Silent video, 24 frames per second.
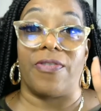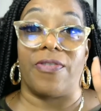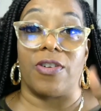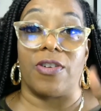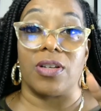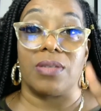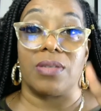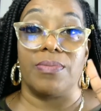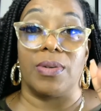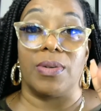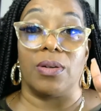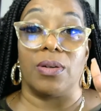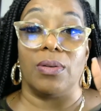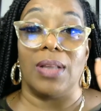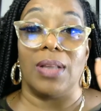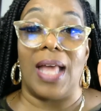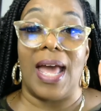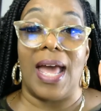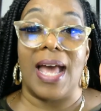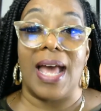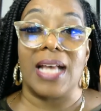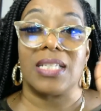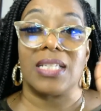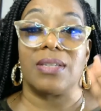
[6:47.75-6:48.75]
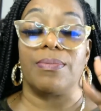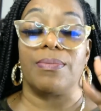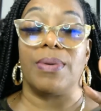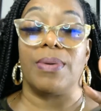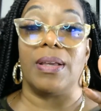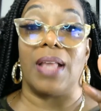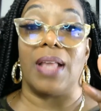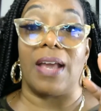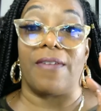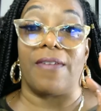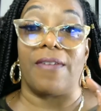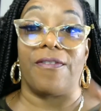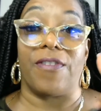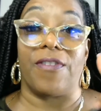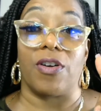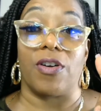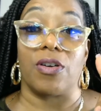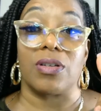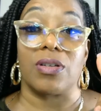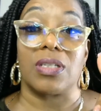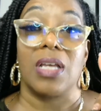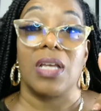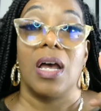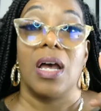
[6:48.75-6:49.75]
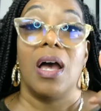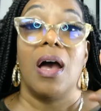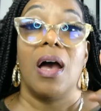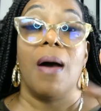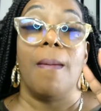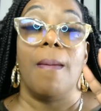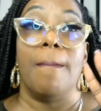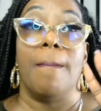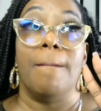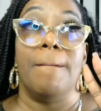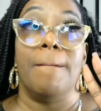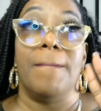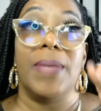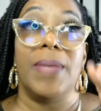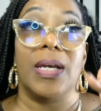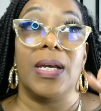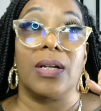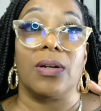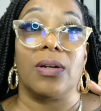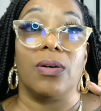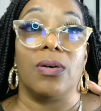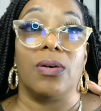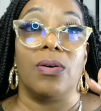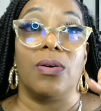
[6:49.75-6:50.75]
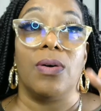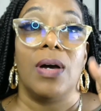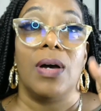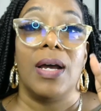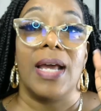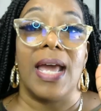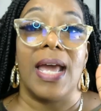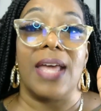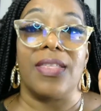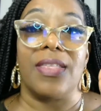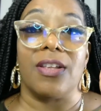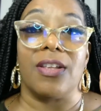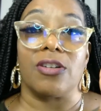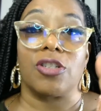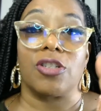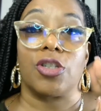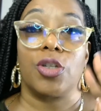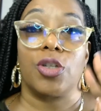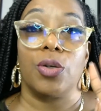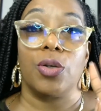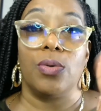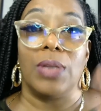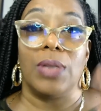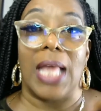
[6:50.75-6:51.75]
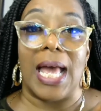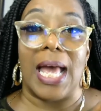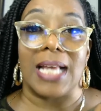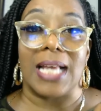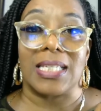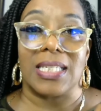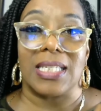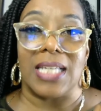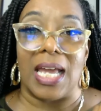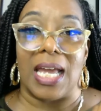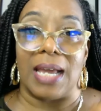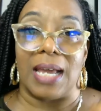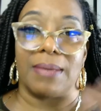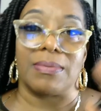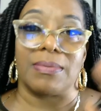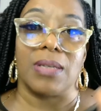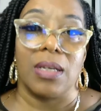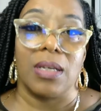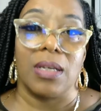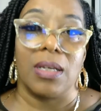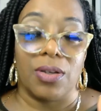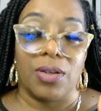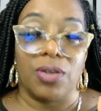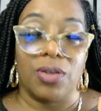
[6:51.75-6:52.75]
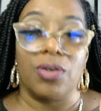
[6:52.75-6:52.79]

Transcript: First, middle, last. It'd be like first, middle, and there's 2 last names.